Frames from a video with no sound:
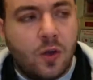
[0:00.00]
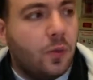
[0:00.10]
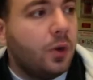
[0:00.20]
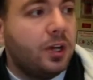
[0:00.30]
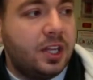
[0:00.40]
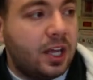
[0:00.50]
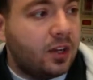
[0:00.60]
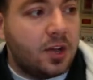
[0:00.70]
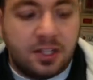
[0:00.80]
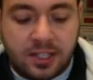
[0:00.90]
where did
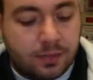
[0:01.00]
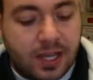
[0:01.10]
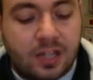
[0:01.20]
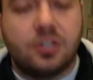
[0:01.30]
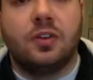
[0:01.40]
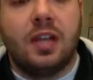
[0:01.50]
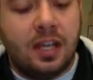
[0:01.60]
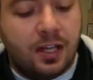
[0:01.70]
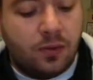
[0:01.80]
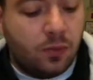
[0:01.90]
that concept enter
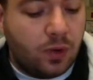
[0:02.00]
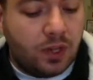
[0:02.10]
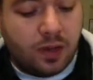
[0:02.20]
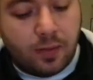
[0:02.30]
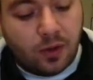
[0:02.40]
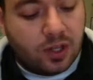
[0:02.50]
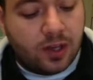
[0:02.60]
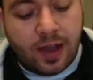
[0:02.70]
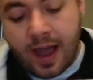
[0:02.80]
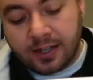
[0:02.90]
in, and about
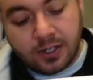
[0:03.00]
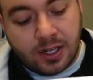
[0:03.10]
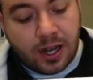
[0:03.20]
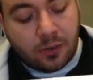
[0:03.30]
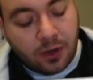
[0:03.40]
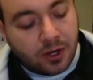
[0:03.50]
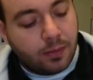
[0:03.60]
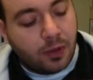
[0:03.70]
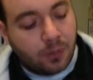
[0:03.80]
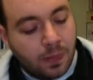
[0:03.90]
the actin network,
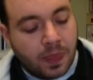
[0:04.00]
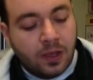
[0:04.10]
about